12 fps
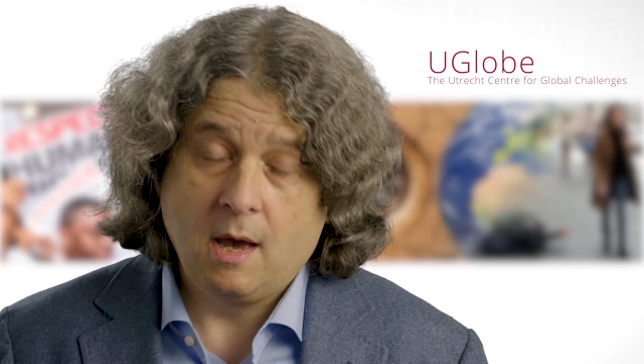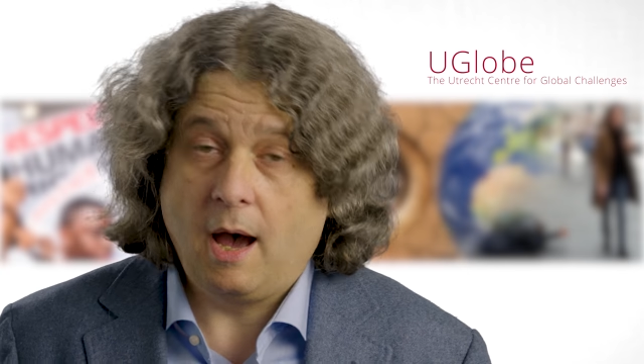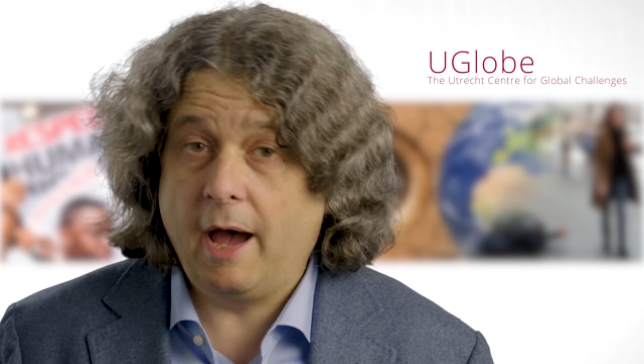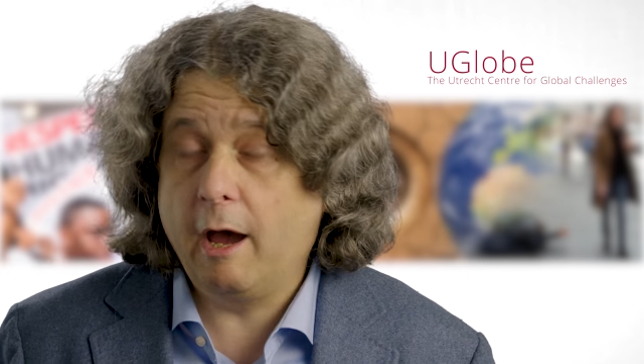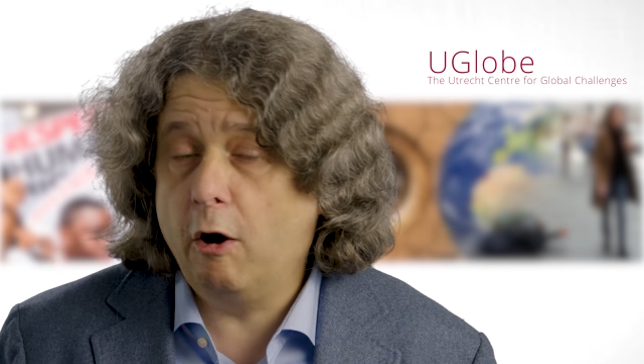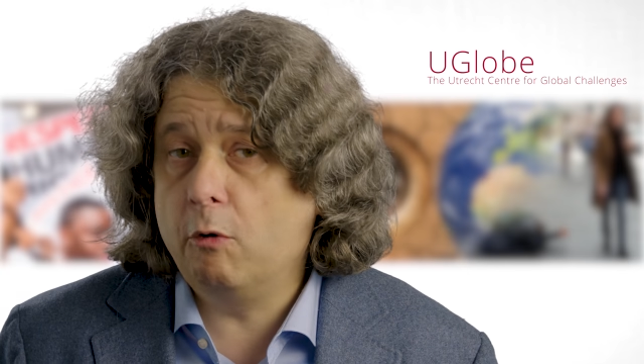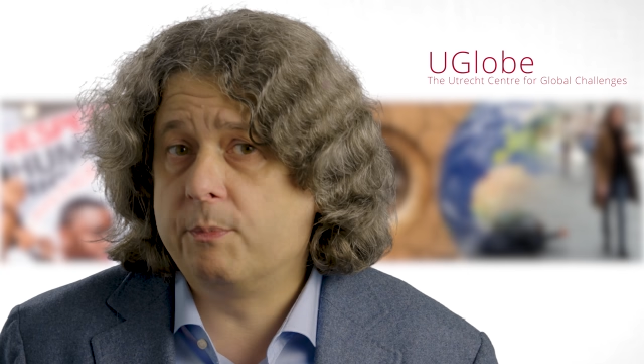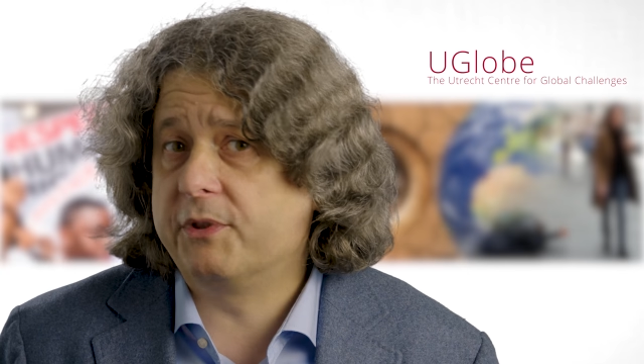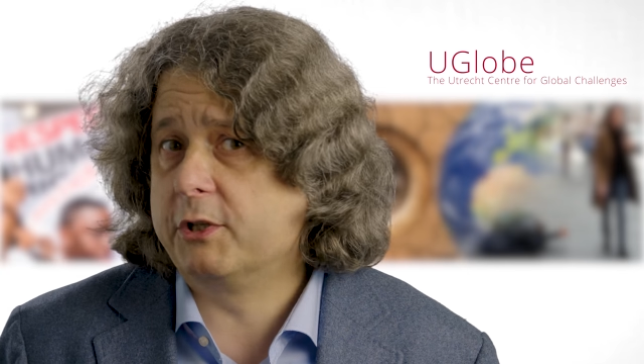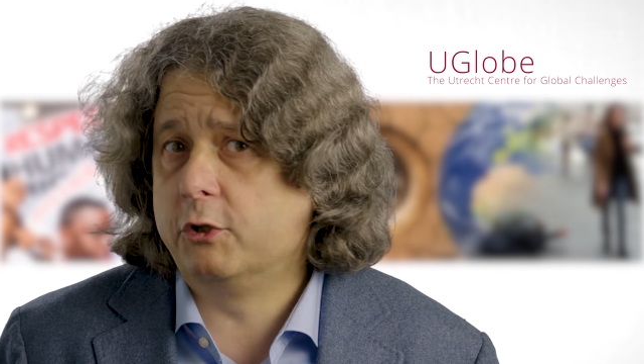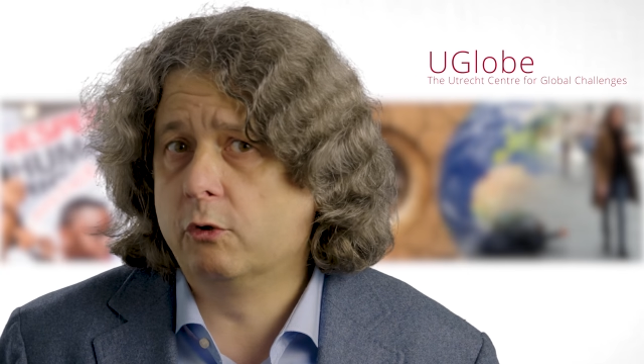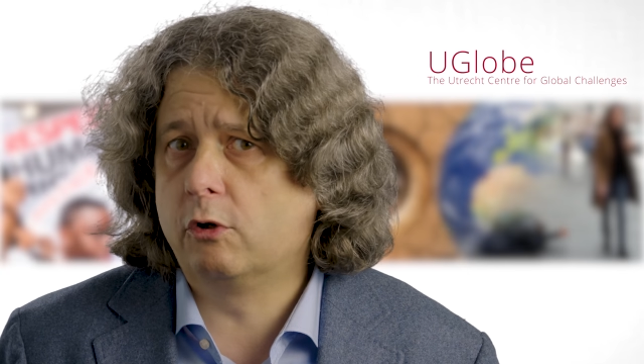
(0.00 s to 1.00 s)
I hope
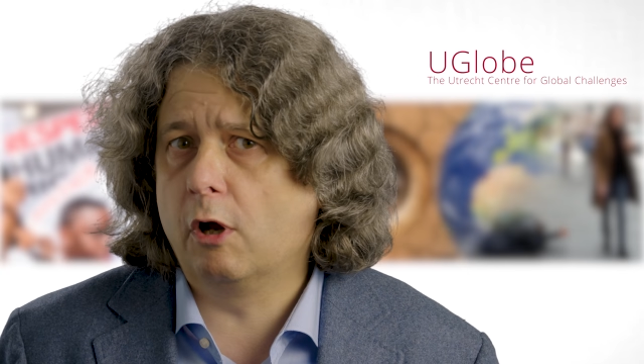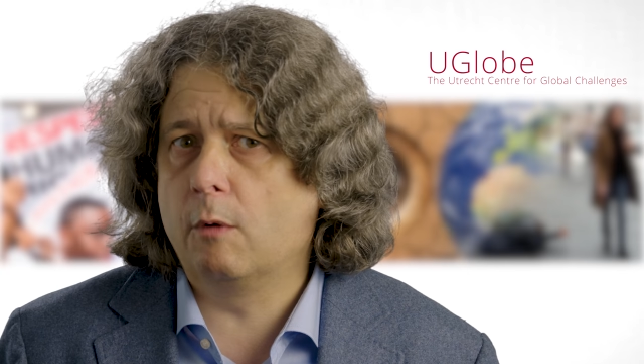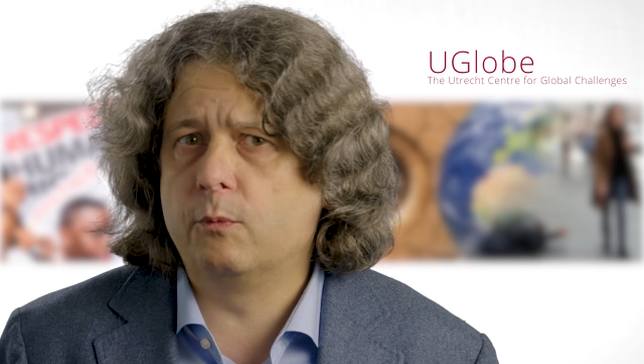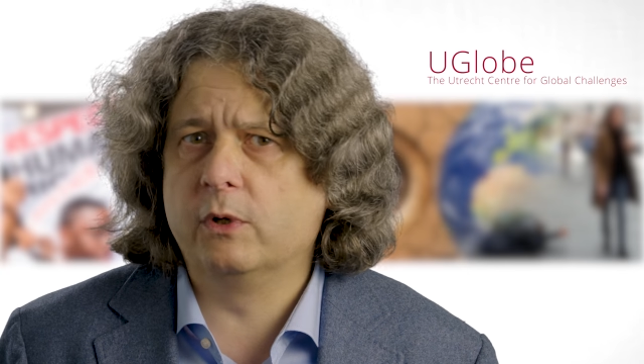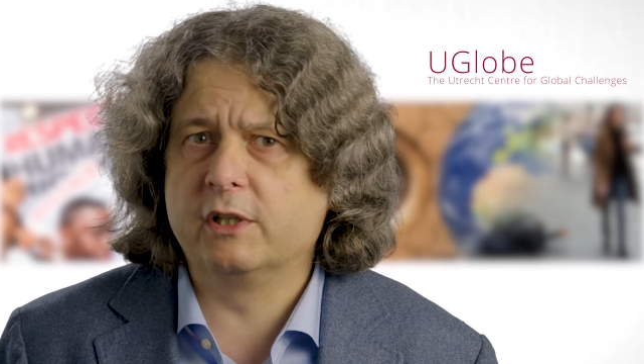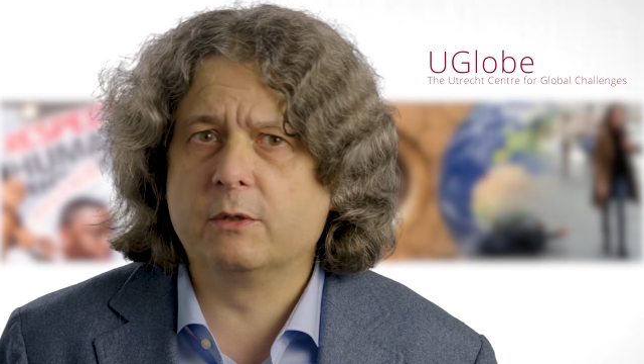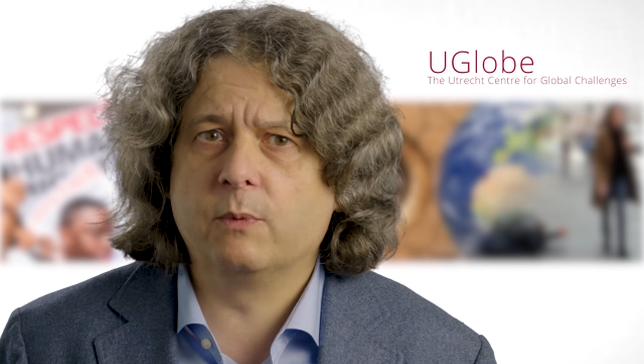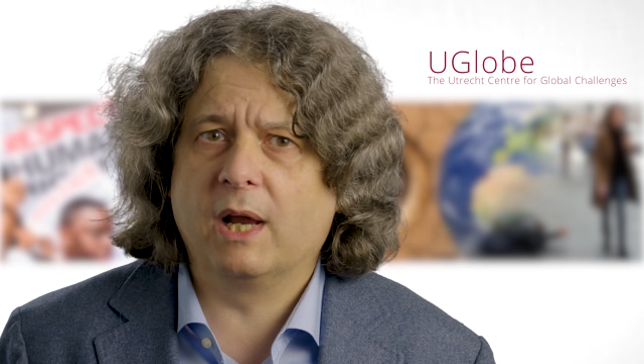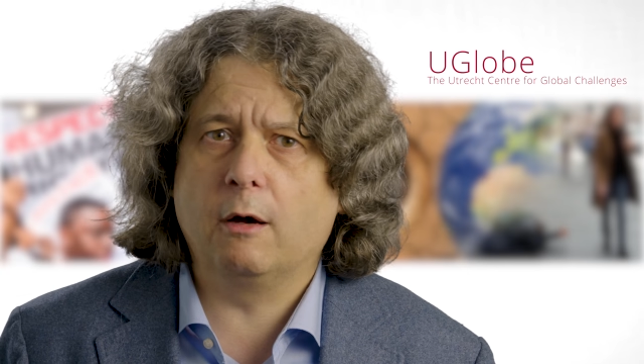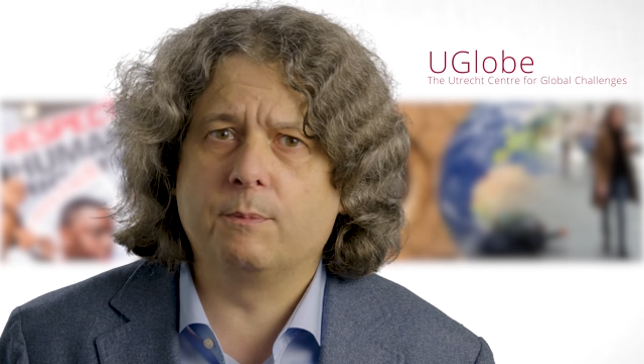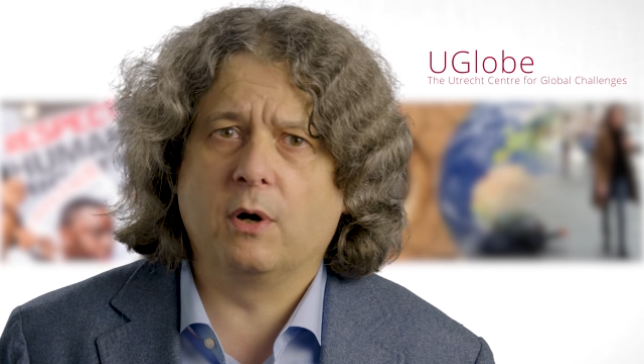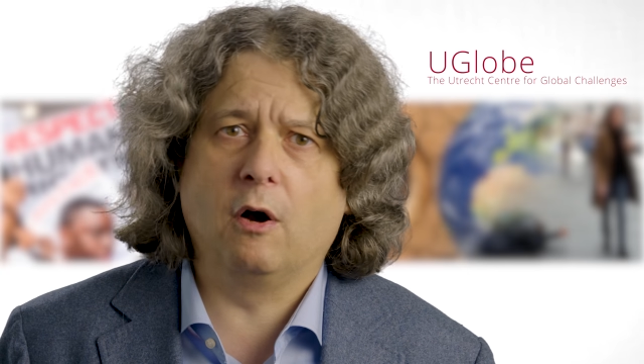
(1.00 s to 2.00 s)
that UGlobe will
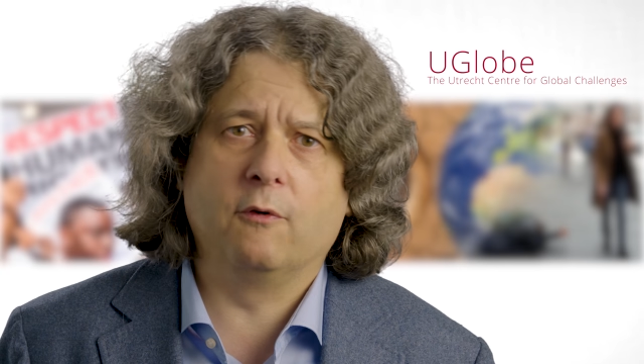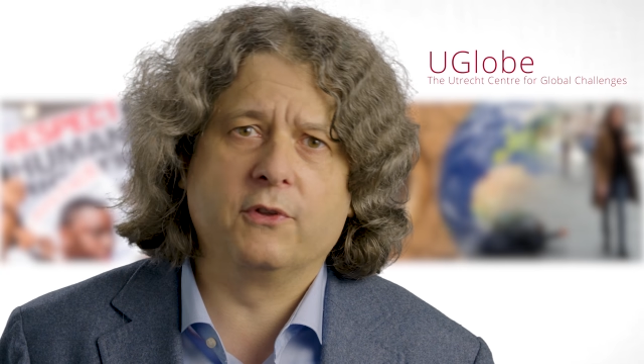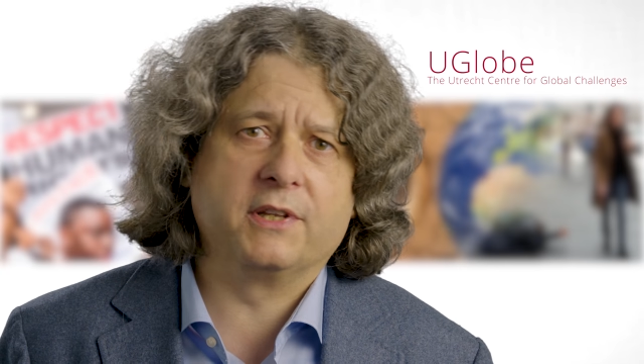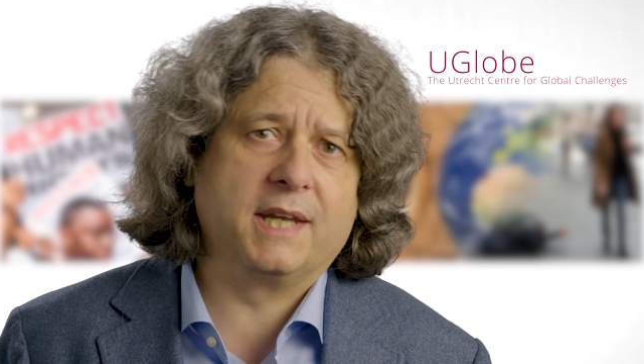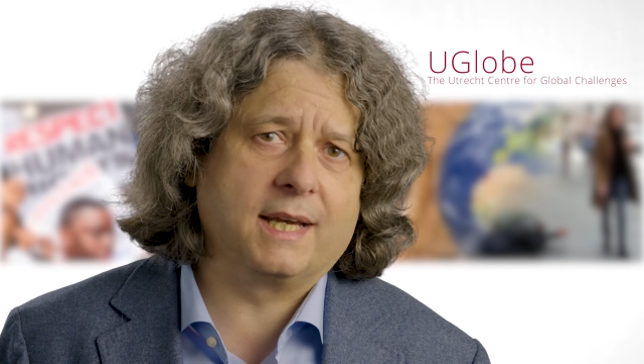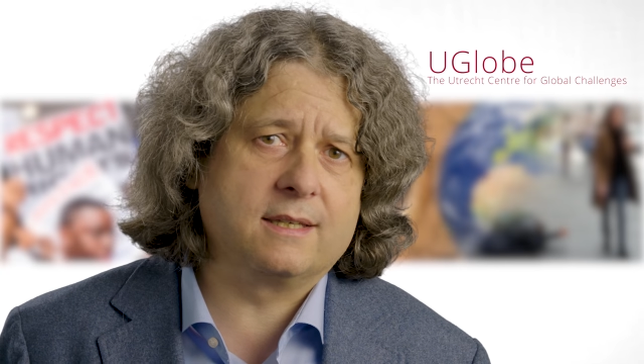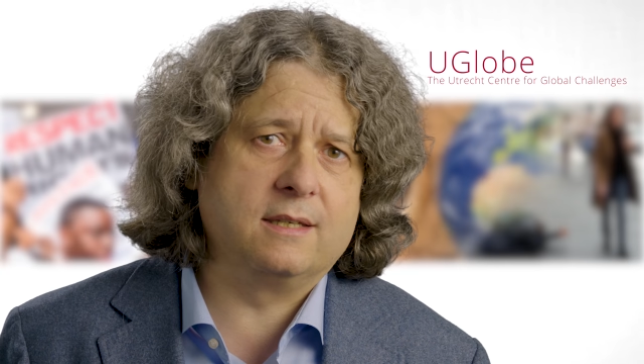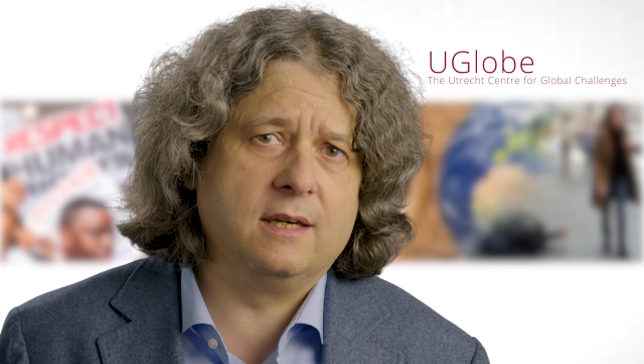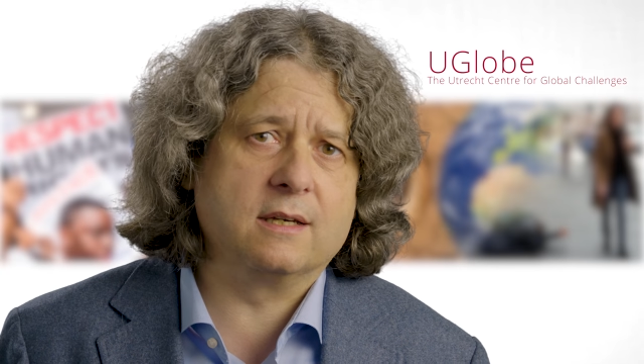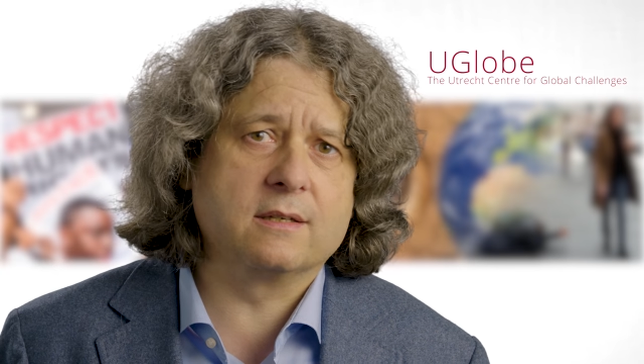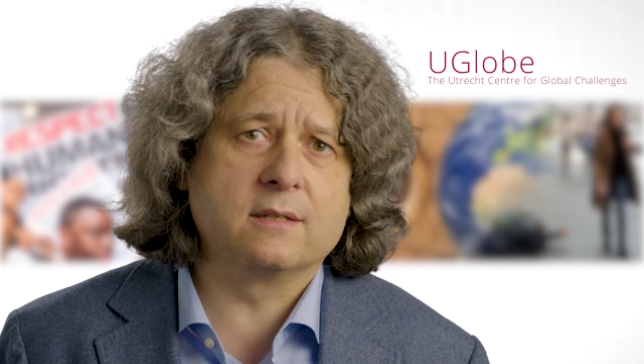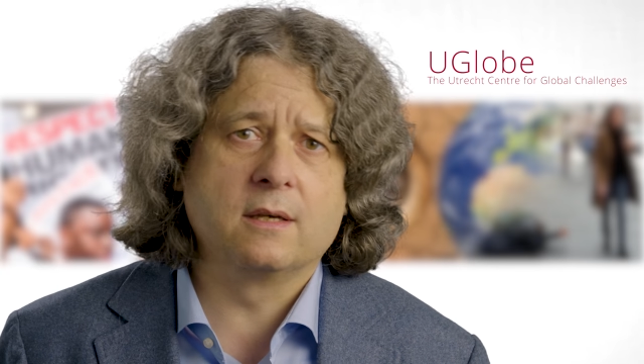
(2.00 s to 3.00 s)
develop over the next
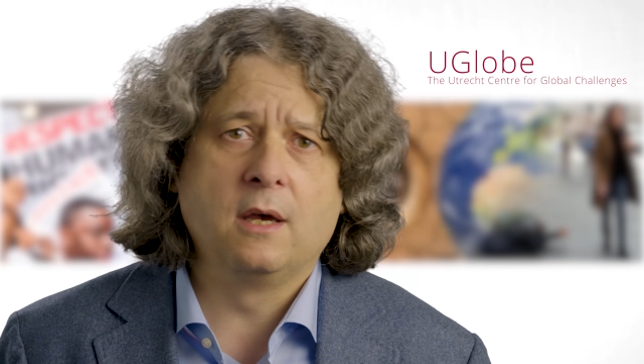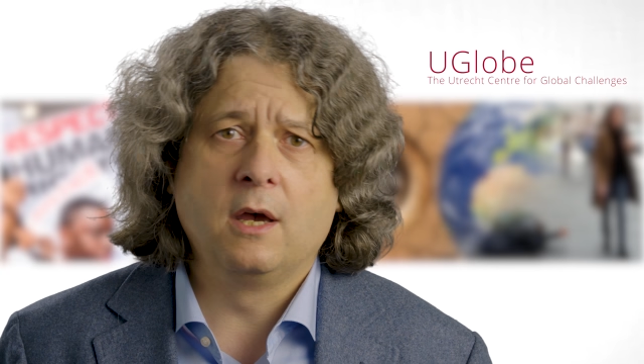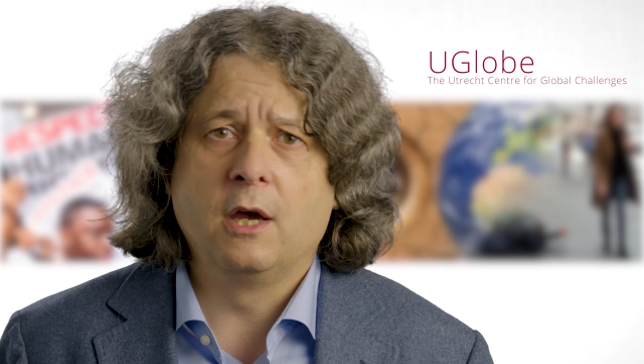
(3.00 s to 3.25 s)
years